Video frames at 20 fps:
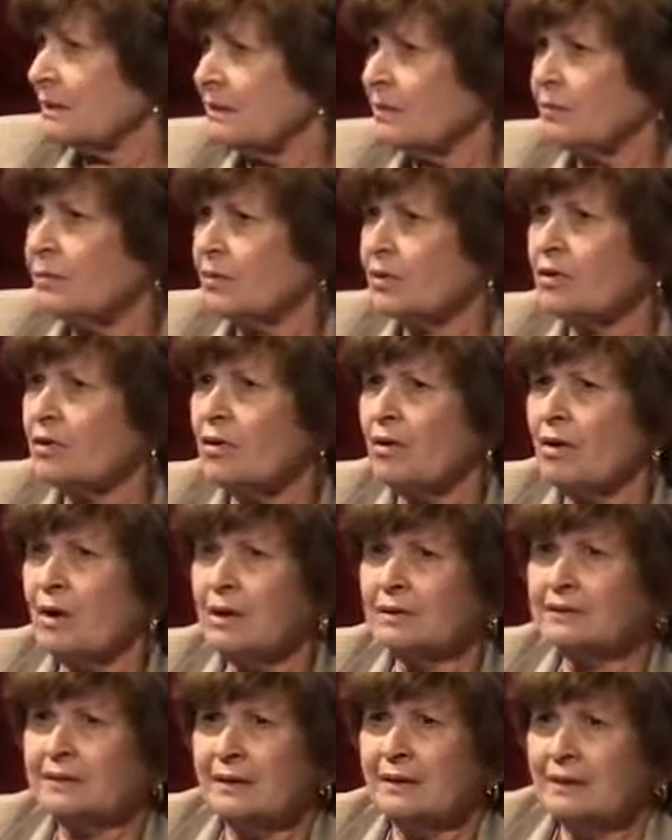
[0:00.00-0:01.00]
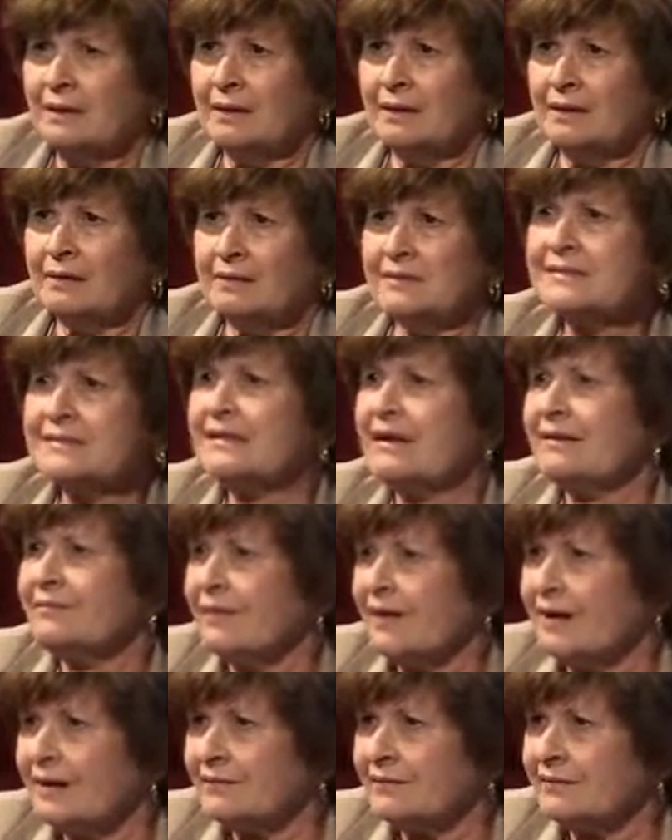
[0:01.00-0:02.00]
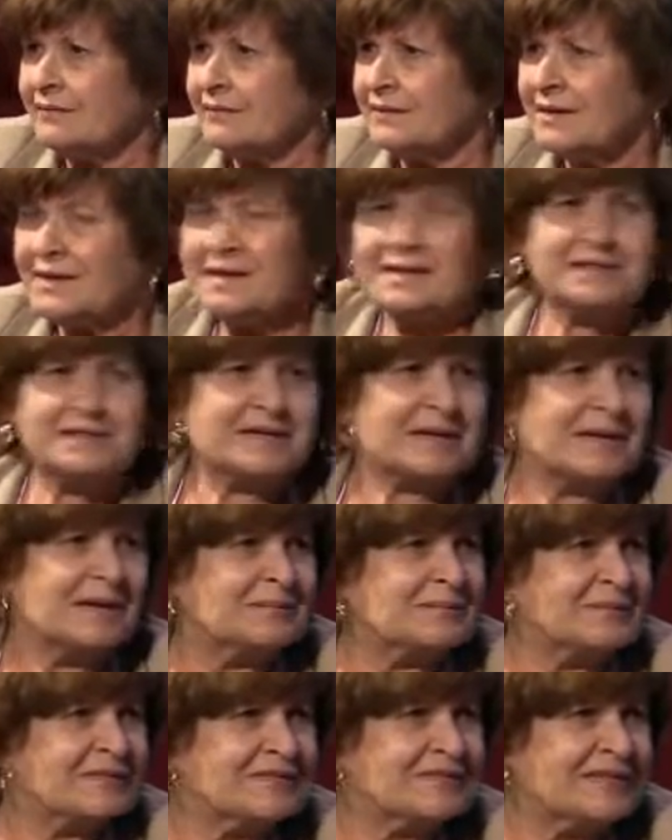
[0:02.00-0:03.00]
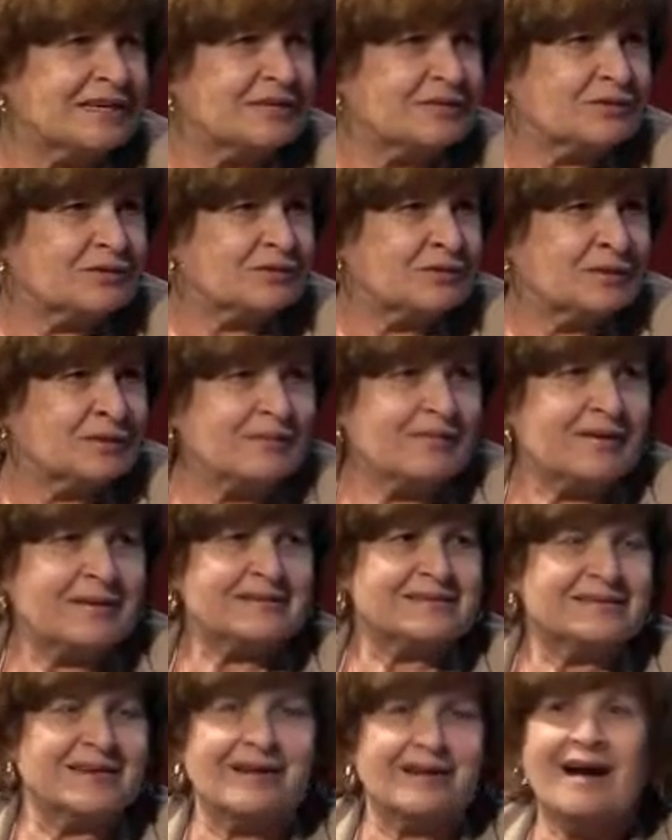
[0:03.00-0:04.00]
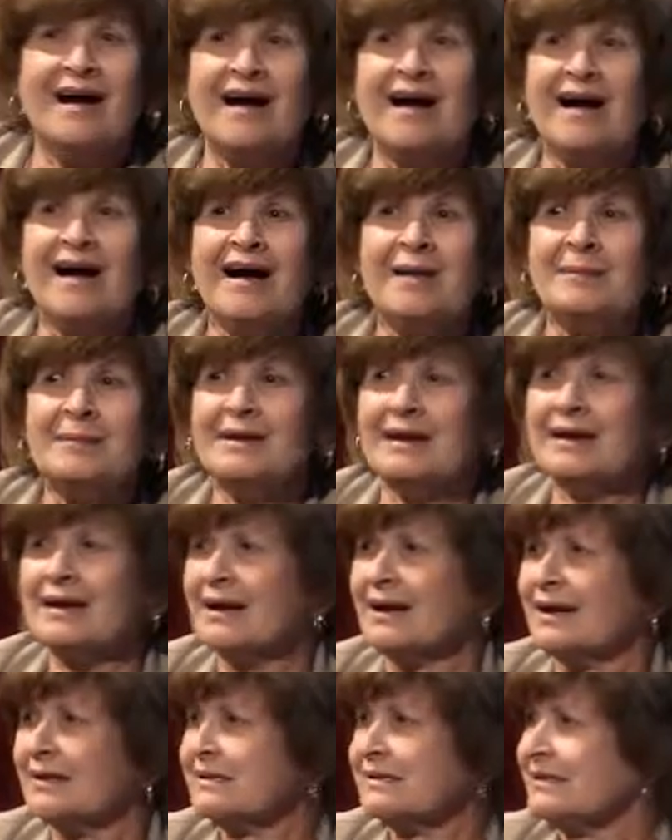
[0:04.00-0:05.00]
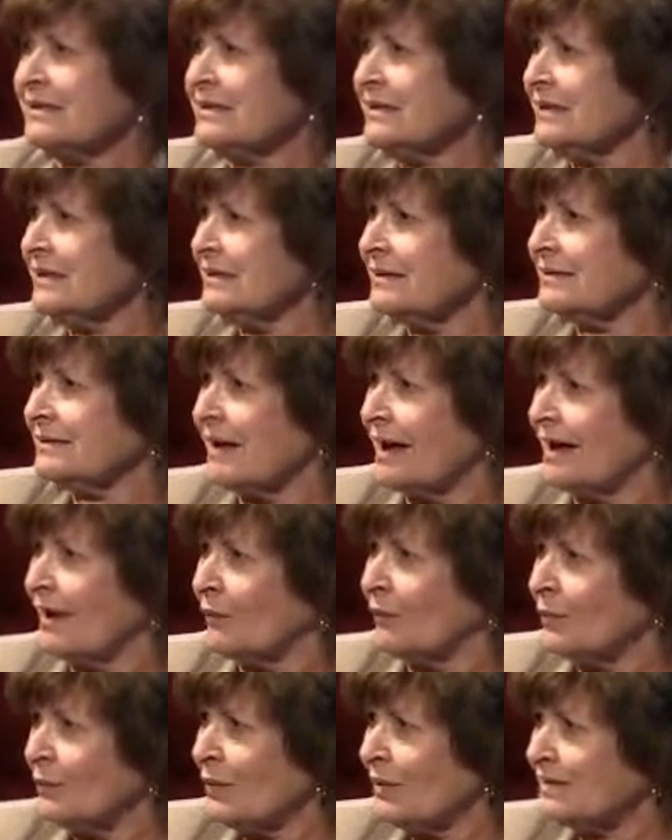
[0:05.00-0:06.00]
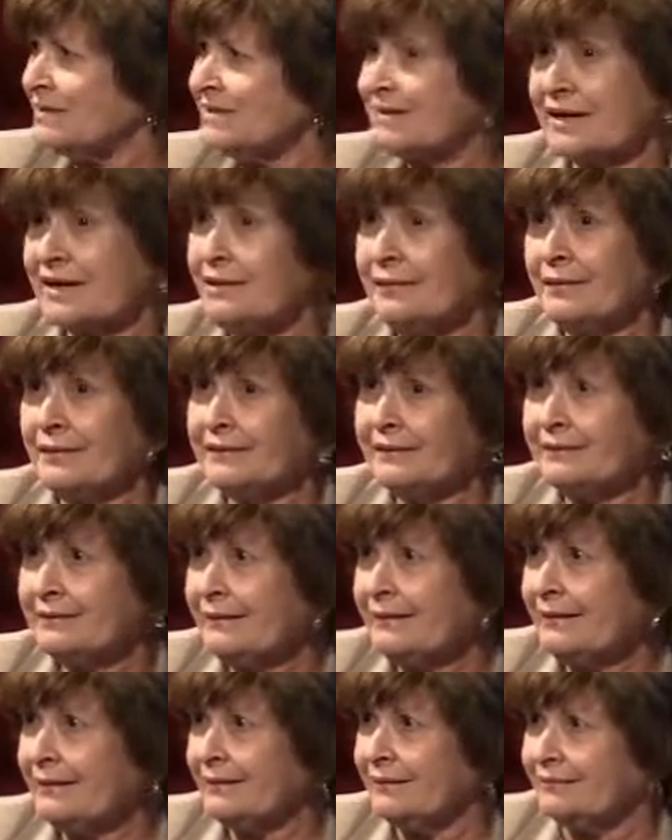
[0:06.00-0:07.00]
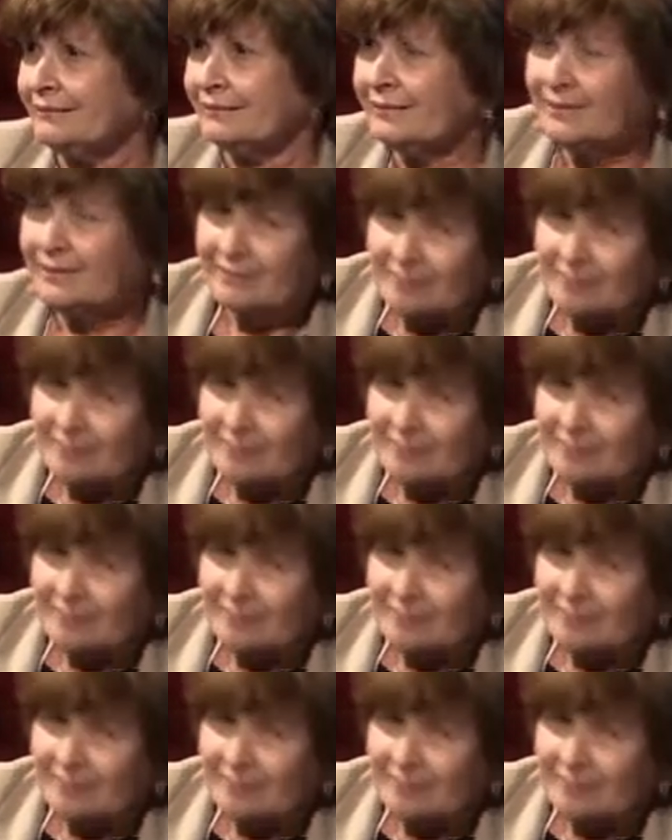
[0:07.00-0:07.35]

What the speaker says: We're called the Safe Haven. The kids come to Centro and they say, "Ah, mira la casita. We want to." They don't want to leave.